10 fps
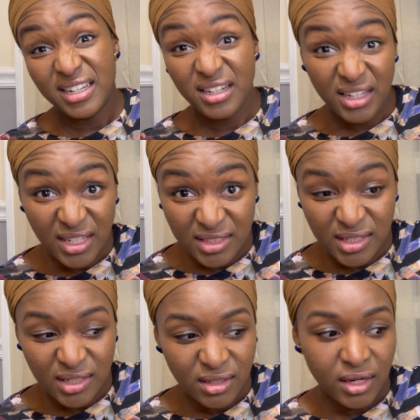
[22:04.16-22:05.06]
and
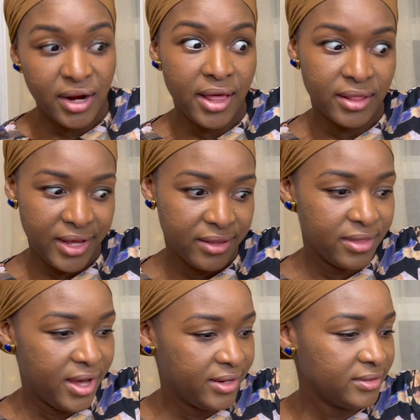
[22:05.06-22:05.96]
easy, and I like
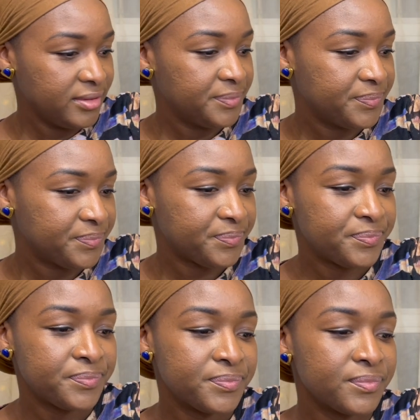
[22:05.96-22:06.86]
that.
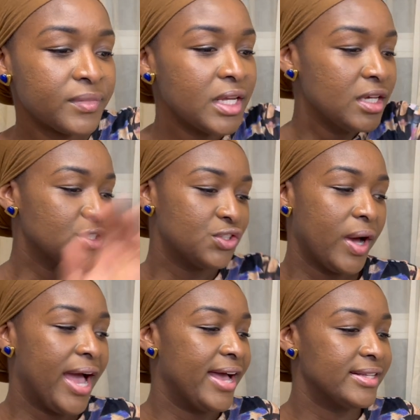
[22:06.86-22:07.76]
So
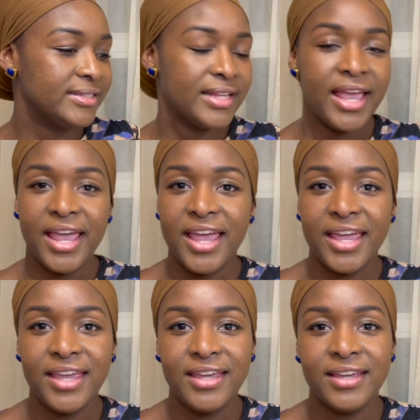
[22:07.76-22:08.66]
as
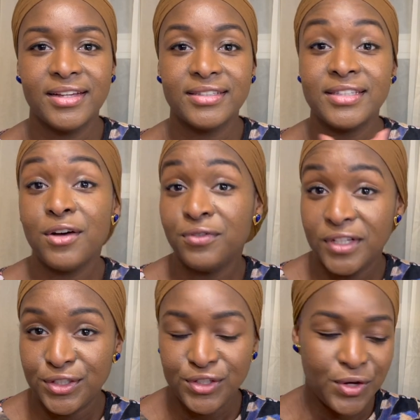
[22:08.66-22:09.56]
a
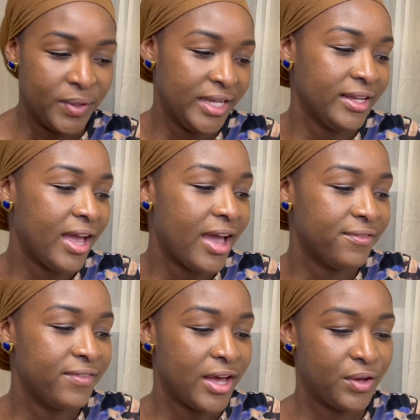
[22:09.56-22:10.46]
selfless sewing, I
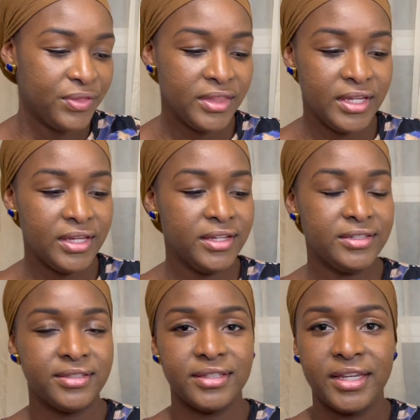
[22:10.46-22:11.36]
found
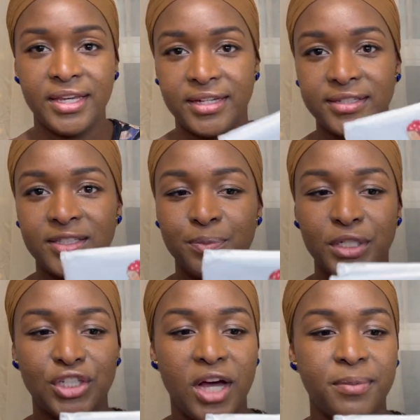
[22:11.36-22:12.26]
these kids'
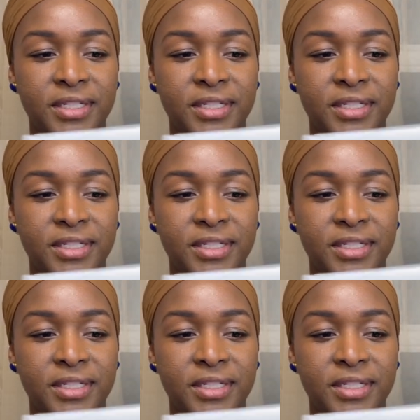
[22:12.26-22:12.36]
pajama